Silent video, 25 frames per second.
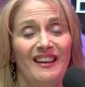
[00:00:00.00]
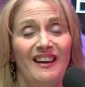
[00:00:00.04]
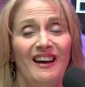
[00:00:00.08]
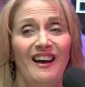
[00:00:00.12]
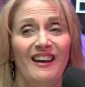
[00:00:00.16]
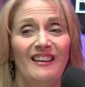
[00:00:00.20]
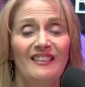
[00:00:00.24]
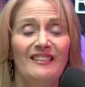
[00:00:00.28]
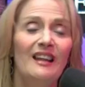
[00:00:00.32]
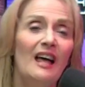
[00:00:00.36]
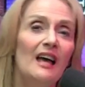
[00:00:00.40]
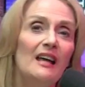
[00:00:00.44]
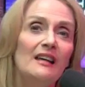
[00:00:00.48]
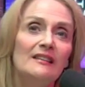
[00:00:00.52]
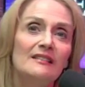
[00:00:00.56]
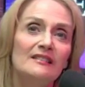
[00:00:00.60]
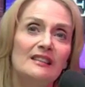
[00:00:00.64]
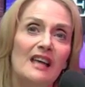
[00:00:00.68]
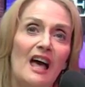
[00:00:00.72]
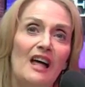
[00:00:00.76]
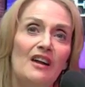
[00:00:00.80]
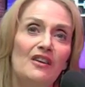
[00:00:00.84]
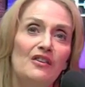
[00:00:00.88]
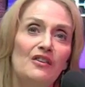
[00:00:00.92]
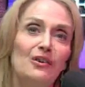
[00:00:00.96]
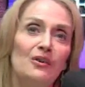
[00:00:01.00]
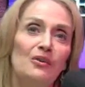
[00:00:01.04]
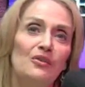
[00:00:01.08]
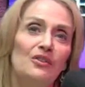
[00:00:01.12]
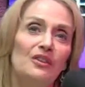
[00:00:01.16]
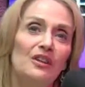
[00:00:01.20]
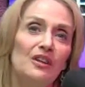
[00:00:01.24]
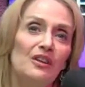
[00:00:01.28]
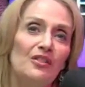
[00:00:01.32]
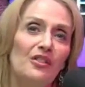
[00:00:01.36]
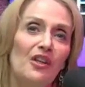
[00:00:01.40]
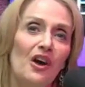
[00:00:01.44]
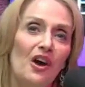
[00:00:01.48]
Unlike Saturn, who's
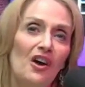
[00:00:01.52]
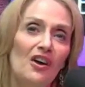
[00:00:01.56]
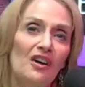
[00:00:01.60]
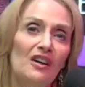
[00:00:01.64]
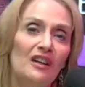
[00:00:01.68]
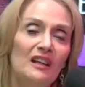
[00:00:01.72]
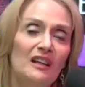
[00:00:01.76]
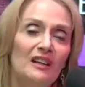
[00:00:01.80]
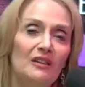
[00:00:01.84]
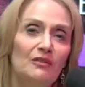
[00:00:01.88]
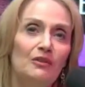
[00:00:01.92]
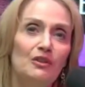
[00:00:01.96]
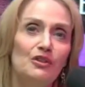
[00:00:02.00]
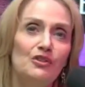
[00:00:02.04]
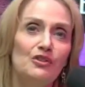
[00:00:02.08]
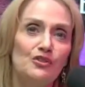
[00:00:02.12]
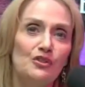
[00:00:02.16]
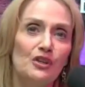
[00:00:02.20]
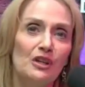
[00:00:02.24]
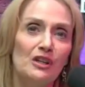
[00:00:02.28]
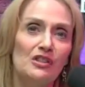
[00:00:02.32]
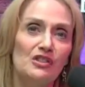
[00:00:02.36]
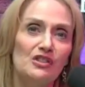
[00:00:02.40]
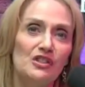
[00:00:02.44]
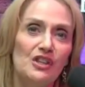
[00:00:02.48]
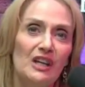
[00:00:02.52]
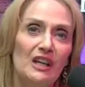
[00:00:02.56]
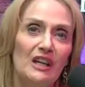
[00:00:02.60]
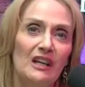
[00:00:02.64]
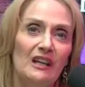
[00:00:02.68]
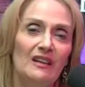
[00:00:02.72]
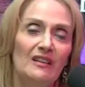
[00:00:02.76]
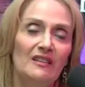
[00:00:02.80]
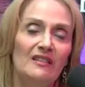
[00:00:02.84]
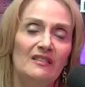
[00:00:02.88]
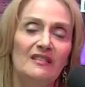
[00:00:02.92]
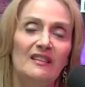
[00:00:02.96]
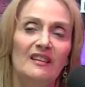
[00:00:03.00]
the authority and restricts
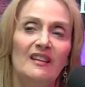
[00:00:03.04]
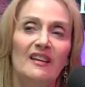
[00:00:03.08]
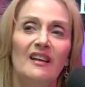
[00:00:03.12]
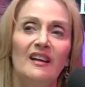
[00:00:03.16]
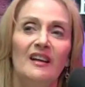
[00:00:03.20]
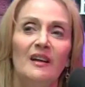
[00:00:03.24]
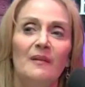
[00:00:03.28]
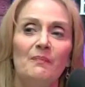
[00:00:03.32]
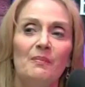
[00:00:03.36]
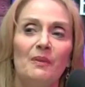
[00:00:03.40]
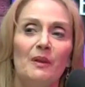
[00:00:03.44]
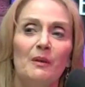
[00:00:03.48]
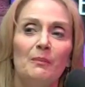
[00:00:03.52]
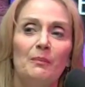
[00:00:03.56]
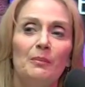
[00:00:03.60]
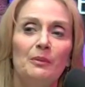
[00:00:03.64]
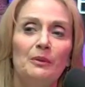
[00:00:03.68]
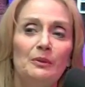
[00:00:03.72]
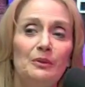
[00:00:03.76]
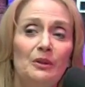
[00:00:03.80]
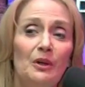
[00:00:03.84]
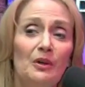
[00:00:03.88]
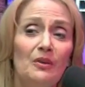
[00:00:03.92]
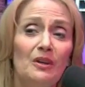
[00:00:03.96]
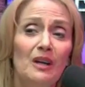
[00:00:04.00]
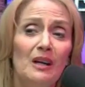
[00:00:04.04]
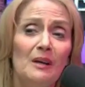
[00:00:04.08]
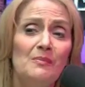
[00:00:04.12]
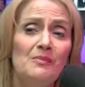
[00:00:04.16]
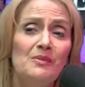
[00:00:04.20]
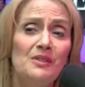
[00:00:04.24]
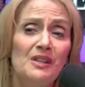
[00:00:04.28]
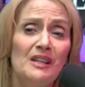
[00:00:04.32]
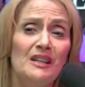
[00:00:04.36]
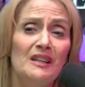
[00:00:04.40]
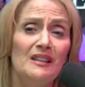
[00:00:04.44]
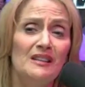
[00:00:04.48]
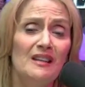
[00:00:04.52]
things, Pluto comes
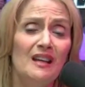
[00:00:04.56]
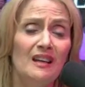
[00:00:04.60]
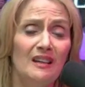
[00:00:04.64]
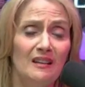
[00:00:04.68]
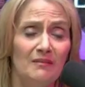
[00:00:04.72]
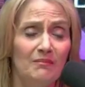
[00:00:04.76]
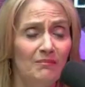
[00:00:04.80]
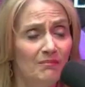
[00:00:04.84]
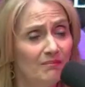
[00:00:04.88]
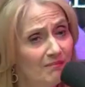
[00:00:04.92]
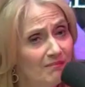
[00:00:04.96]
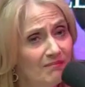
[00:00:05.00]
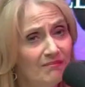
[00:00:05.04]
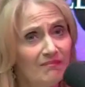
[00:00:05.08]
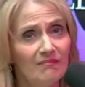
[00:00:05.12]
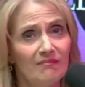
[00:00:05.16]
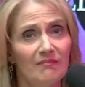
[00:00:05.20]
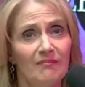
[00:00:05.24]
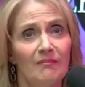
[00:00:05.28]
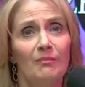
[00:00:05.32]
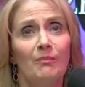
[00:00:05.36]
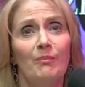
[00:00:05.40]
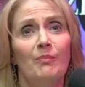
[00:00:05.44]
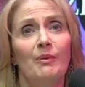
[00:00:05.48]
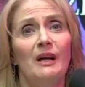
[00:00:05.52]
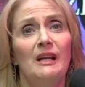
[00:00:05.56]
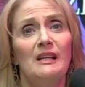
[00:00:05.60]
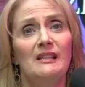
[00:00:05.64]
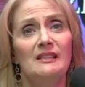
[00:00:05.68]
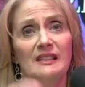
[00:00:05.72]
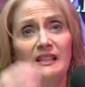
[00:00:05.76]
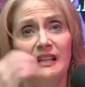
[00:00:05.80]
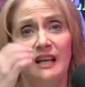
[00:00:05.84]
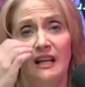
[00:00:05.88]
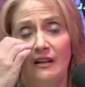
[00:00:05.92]
in and, and breaks the